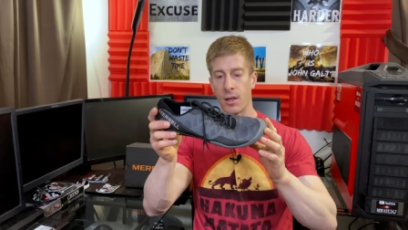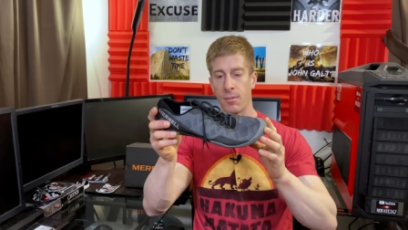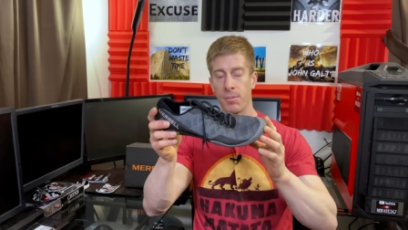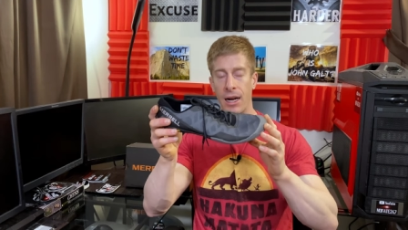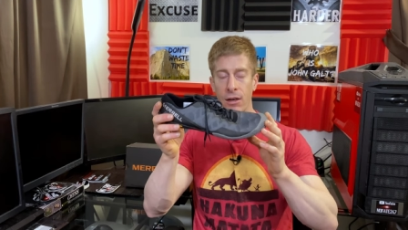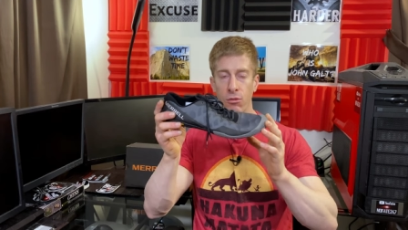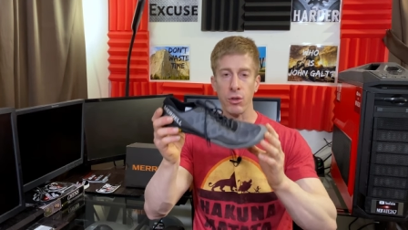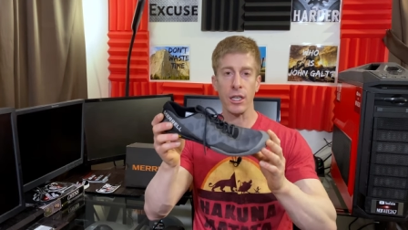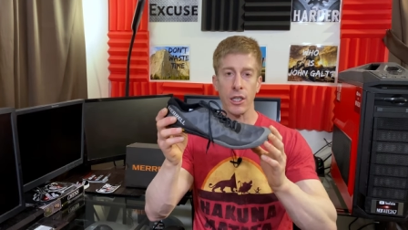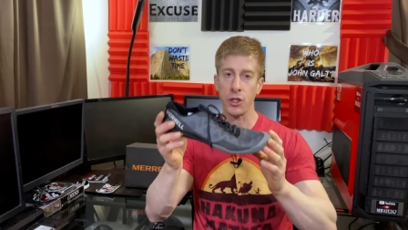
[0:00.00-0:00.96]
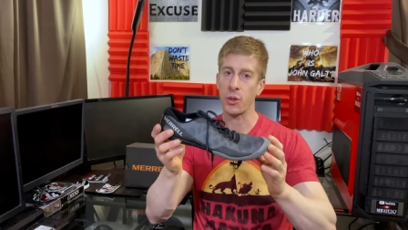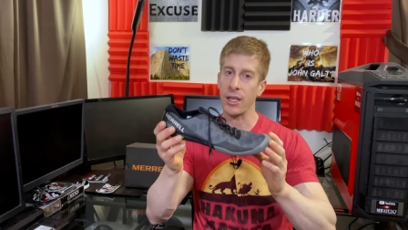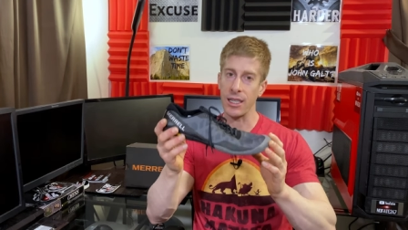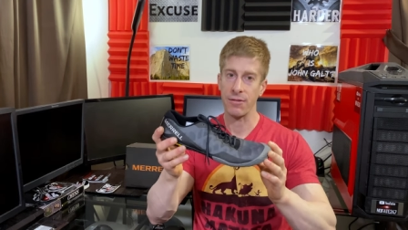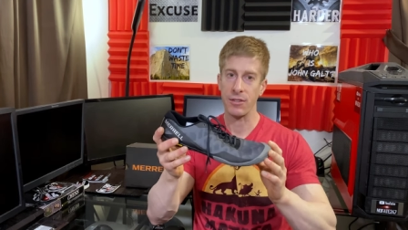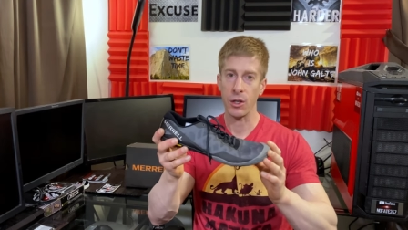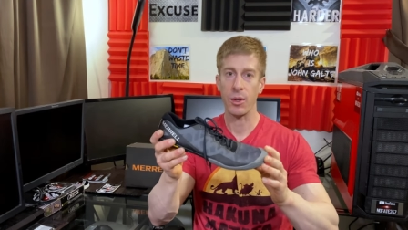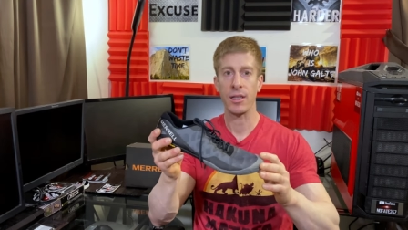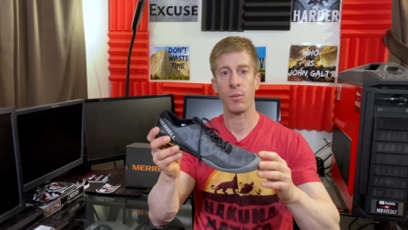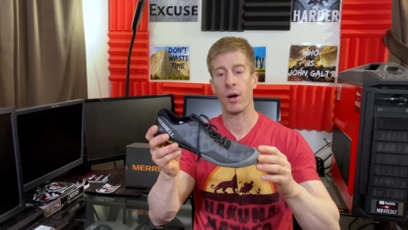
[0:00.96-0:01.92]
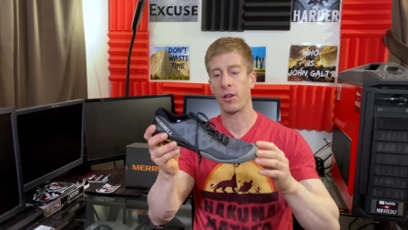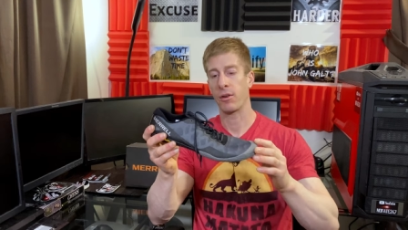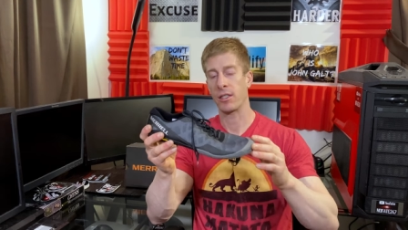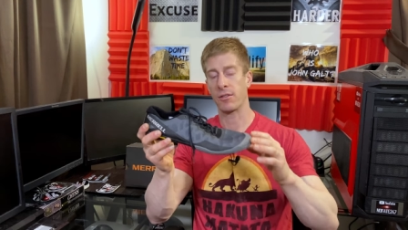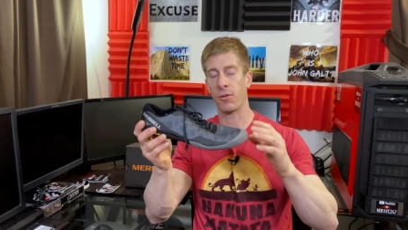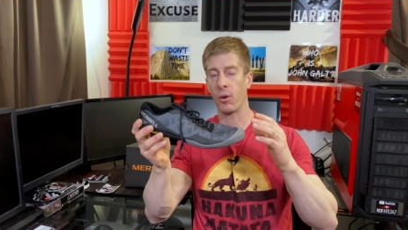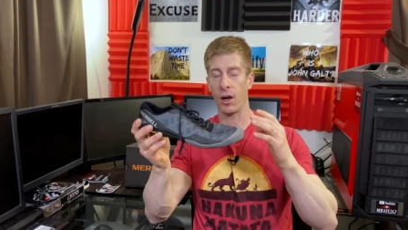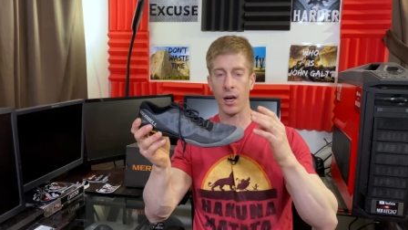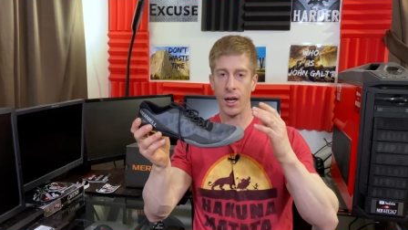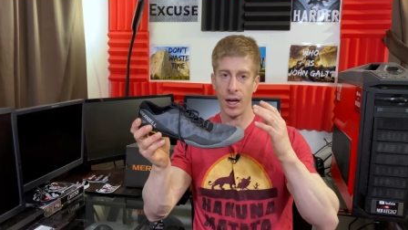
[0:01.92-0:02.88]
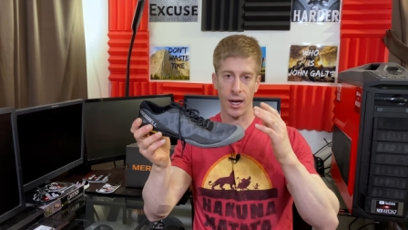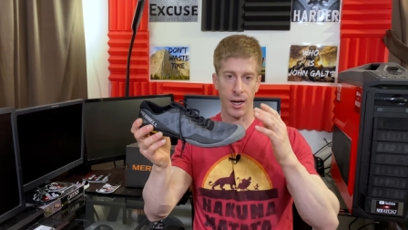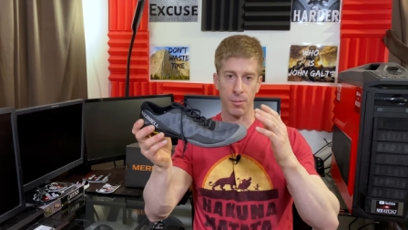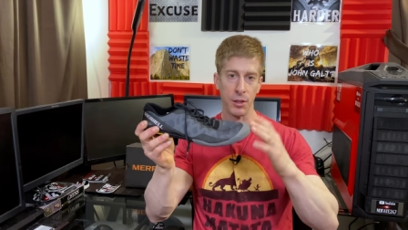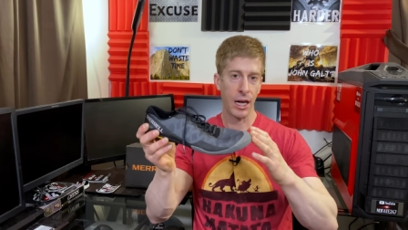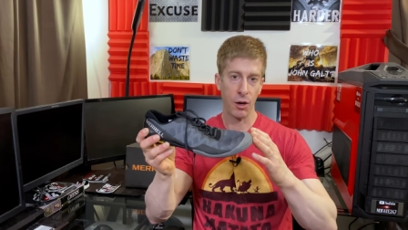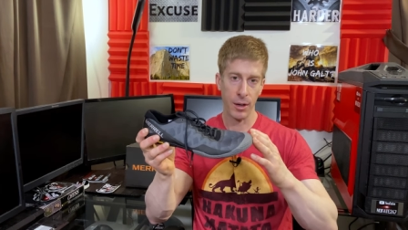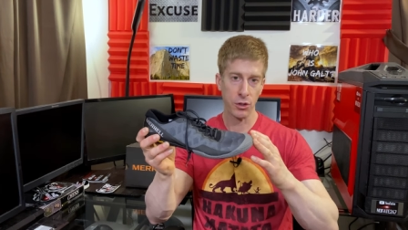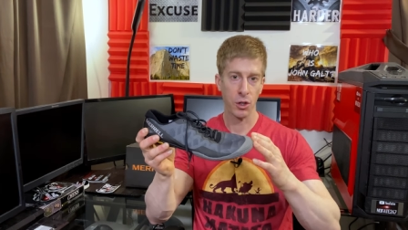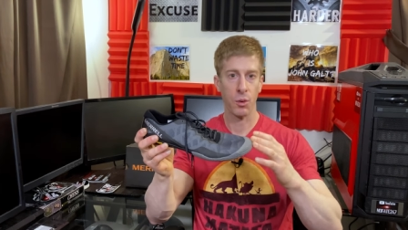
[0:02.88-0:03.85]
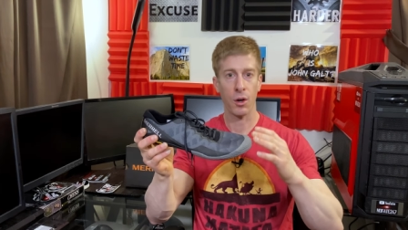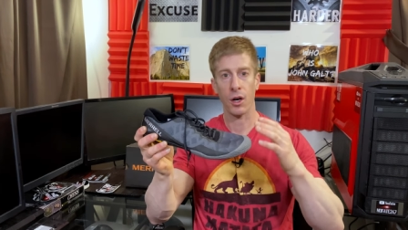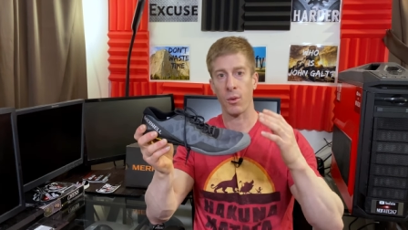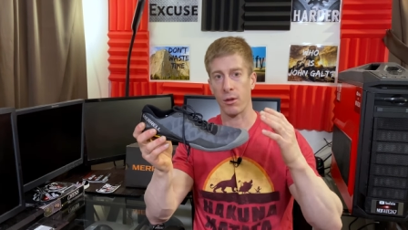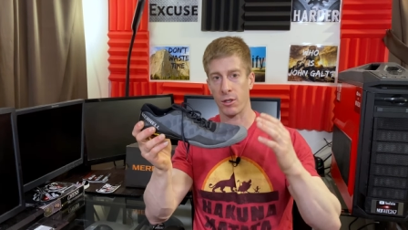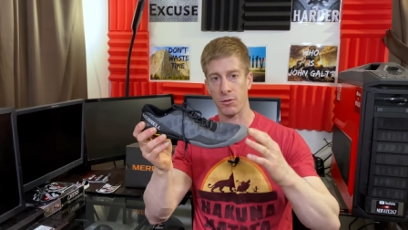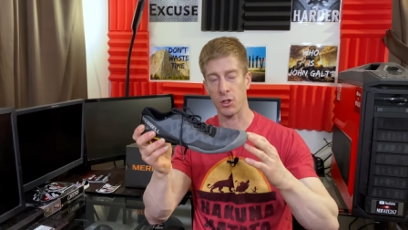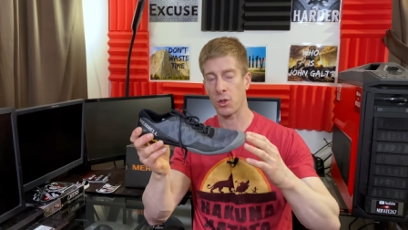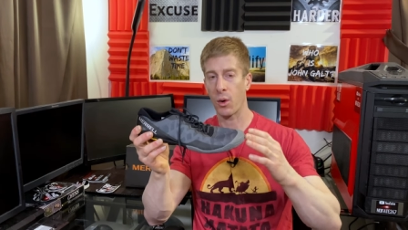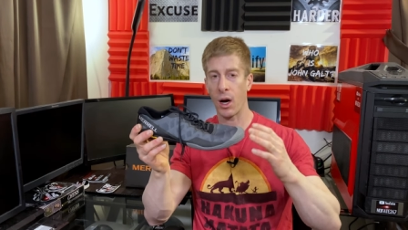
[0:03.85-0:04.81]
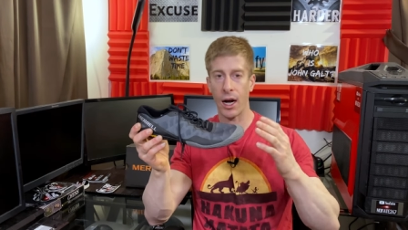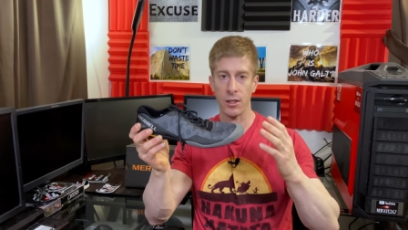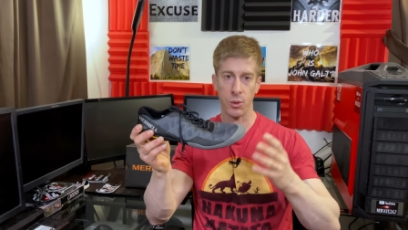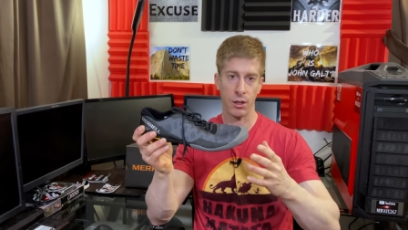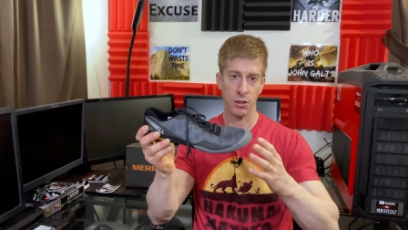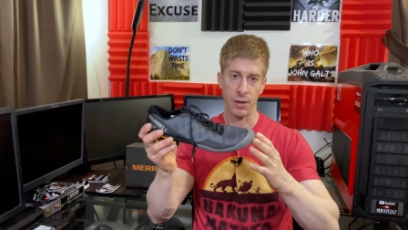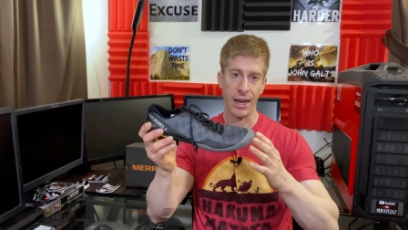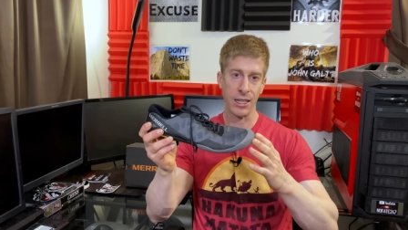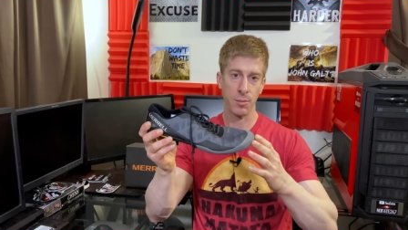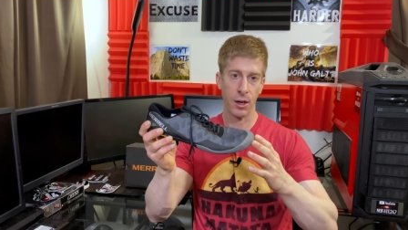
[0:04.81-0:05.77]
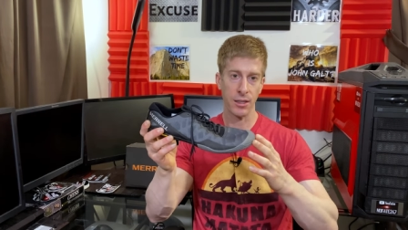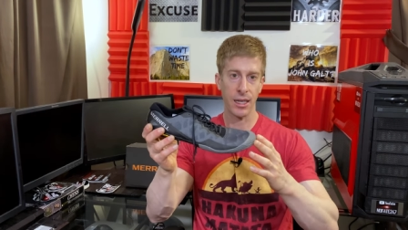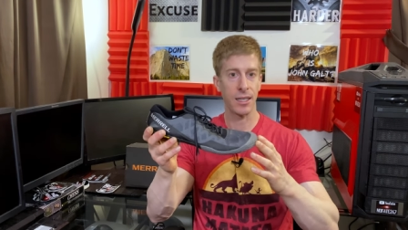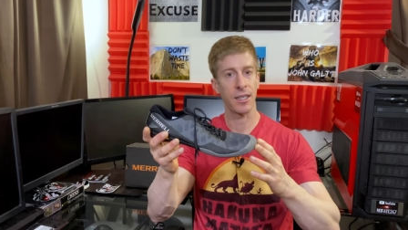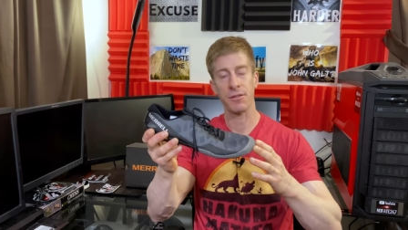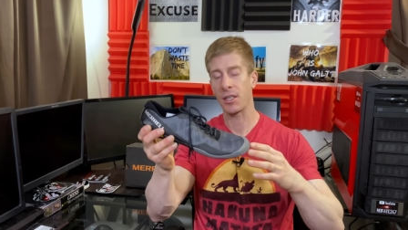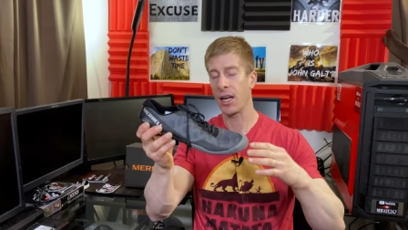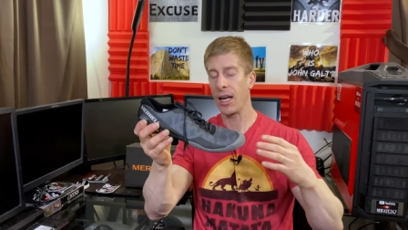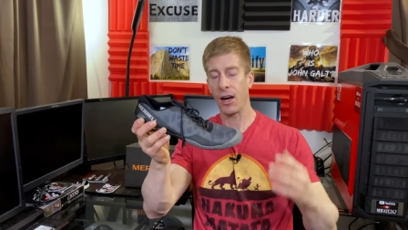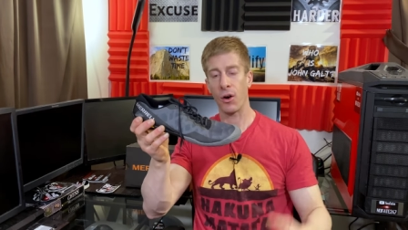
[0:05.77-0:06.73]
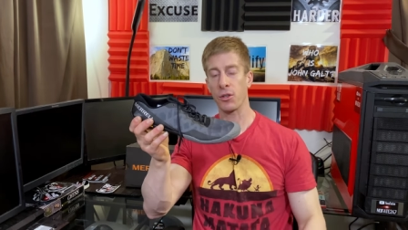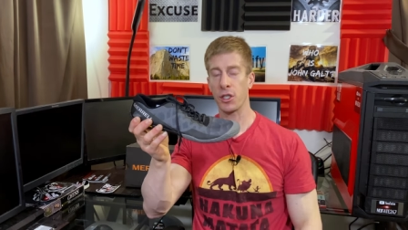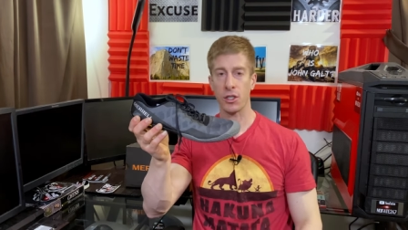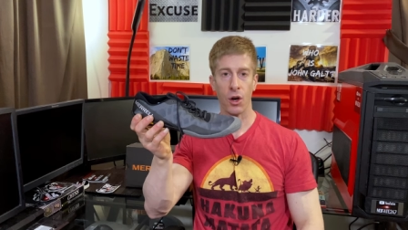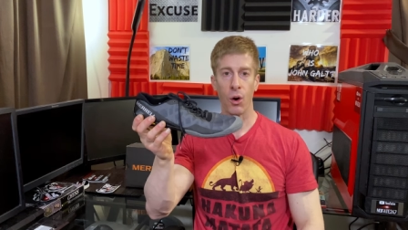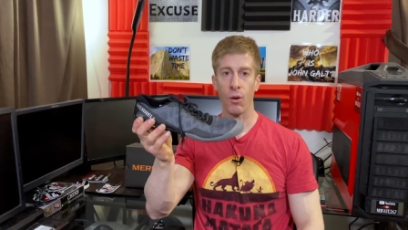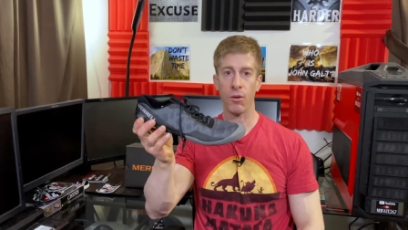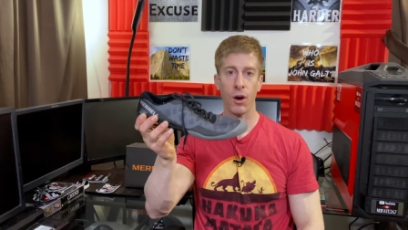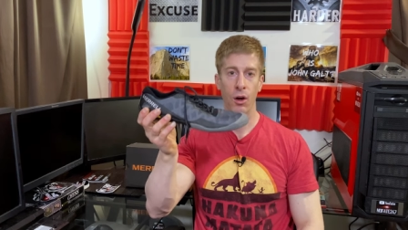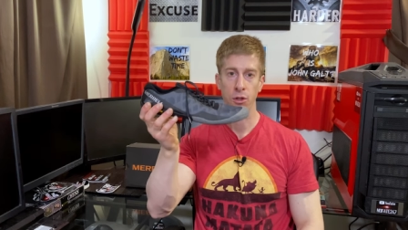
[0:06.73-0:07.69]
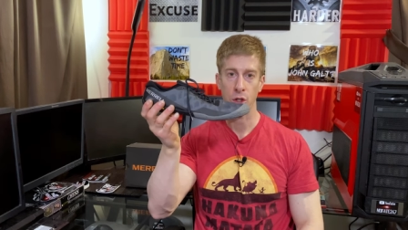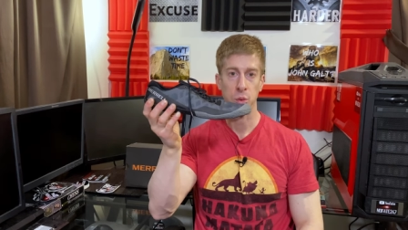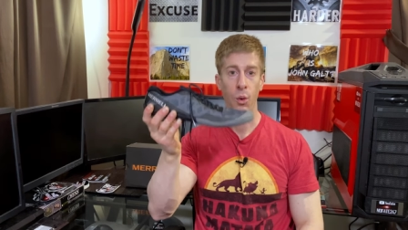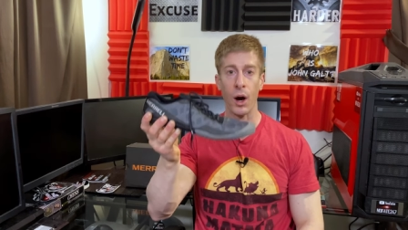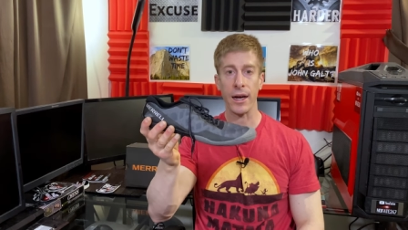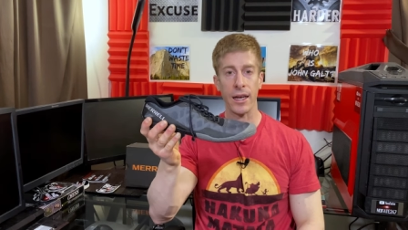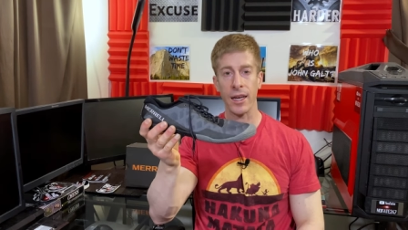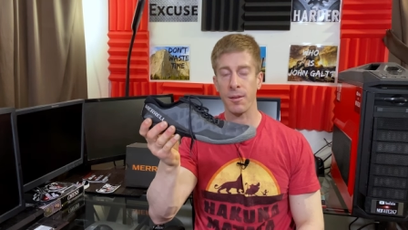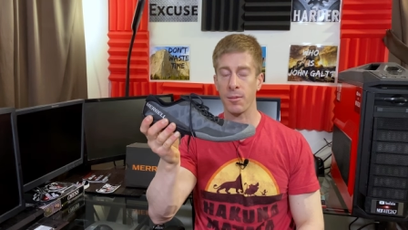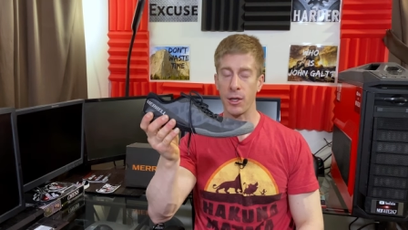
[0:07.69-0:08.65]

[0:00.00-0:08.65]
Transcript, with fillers: but I really enjoy lifting with them, whether it's for uh, plyometric work, whether it's for squats, whether it's for hex bar deadlifts, or just overall just walking in them.